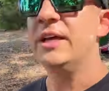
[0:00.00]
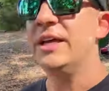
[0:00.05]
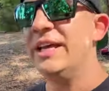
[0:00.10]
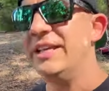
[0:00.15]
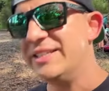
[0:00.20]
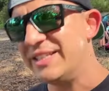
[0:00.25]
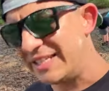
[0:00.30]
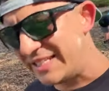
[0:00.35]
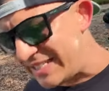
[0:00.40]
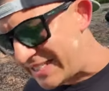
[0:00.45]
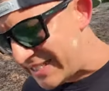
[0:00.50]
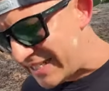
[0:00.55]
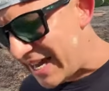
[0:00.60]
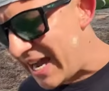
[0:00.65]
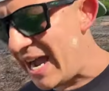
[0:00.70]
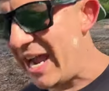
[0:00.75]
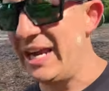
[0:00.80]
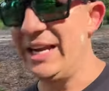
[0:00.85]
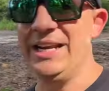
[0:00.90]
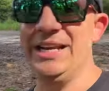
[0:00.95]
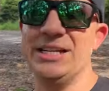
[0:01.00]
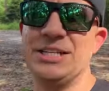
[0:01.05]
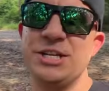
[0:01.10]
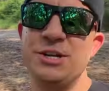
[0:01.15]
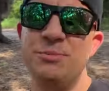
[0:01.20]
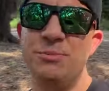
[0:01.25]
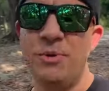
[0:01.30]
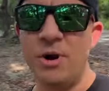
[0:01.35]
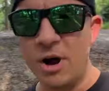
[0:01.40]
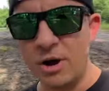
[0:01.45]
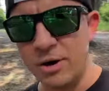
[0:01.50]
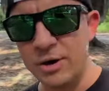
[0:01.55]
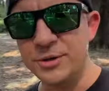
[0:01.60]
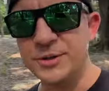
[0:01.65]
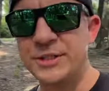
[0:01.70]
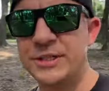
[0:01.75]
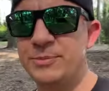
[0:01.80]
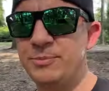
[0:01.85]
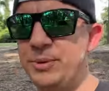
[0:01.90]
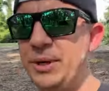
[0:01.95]
He's excited.
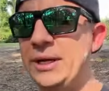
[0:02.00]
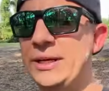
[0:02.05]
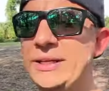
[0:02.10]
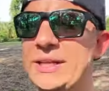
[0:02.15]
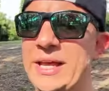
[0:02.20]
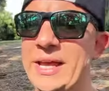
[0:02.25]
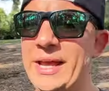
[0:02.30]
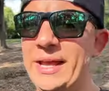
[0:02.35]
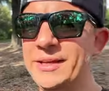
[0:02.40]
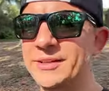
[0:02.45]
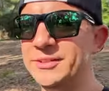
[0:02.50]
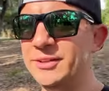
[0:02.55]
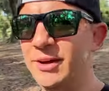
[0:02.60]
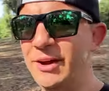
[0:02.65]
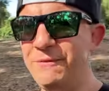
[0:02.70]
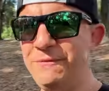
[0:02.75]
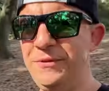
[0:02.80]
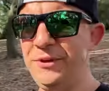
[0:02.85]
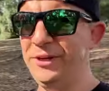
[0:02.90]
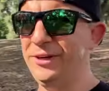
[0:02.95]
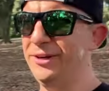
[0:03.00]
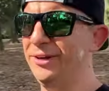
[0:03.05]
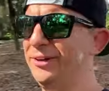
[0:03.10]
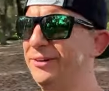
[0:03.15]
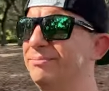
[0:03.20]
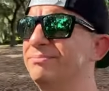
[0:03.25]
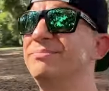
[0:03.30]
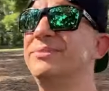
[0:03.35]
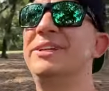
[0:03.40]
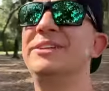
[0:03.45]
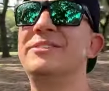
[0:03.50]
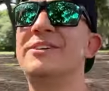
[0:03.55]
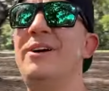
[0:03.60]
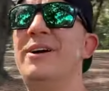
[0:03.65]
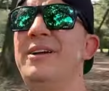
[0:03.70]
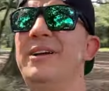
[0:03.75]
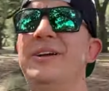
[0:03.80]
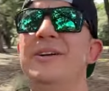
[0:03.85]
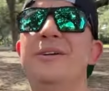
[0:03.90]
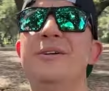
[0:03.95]
Tomorrow's the big day, so I figured let's go
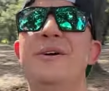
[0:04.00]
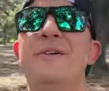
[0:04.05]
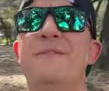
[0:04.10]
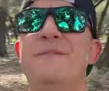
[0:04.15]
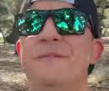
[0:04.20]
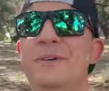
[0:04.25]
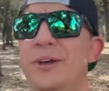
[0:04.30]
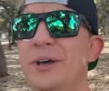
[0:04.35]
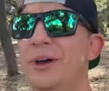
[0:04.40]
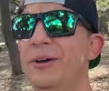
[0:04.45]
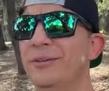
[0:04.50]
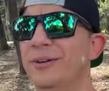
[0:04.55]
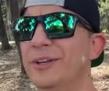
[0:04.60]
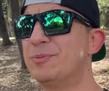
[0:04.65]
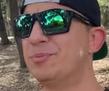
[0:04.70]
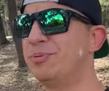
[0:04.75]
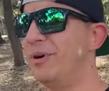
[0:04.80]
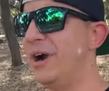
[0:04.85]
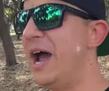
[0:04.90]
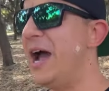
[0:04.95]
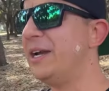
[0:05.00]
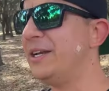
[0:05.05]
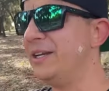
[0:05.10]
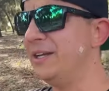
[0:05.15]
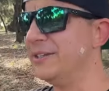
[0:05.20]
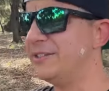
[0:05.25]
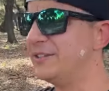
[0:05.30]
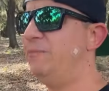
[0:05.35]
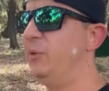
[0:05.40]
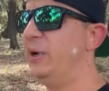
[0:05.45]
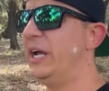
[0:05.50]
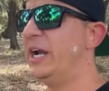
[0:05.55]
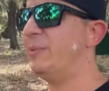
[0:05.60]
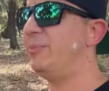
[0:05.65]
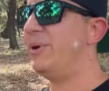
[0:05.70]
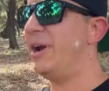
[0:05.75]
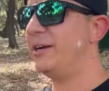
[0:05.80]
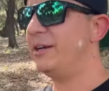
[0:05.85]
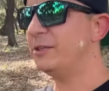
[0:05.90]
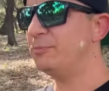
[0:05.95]
out here to the field. practice. We got to
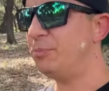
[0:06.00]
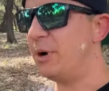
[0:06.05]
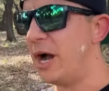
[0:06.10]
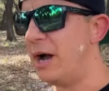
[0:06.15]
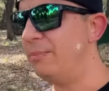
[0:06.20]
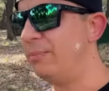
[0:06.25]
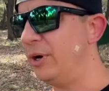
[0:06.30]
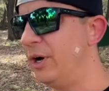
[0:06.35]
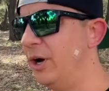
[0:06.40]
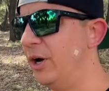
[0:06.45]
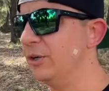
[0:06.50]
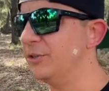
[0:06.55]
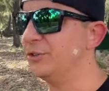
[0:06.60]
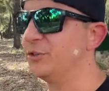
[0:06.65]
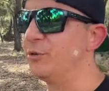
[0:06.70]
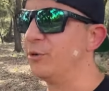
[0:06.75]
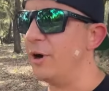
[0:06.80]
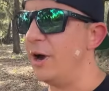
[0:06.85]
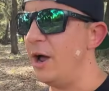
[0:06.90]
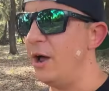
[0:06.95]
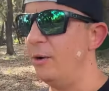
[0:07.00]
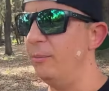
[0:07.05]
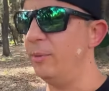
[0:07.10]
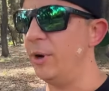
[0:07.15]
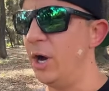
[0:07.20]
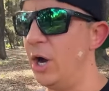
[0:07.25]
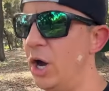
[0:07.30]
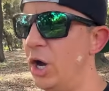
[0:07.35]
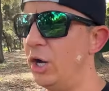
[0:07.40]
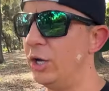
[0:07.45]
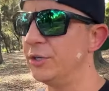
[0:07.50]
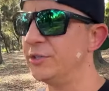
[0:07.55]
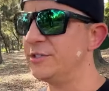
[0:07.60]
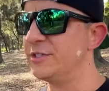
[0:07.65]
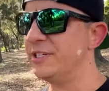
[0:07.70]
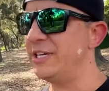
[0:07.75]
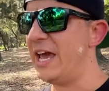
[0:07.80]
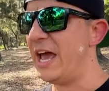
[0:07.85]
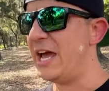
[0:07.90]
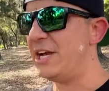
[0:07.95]
practice pop balls, ground balls,
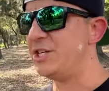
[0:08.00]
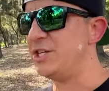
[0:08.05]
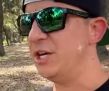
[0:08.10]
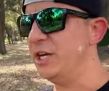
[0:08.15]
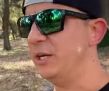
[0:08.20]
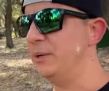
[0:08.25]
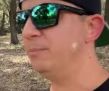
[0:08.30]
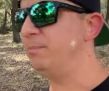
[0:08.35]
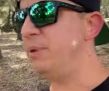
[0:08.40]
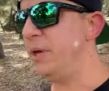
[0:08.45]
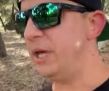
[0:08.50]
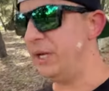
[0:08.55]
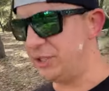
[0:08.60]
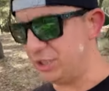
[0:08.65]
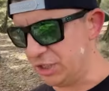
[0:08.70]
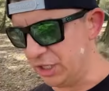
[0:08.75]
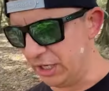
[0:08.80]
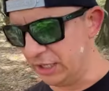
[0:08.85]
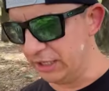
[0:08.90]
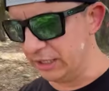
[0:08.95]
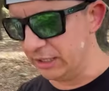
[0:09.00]
catching, pitching.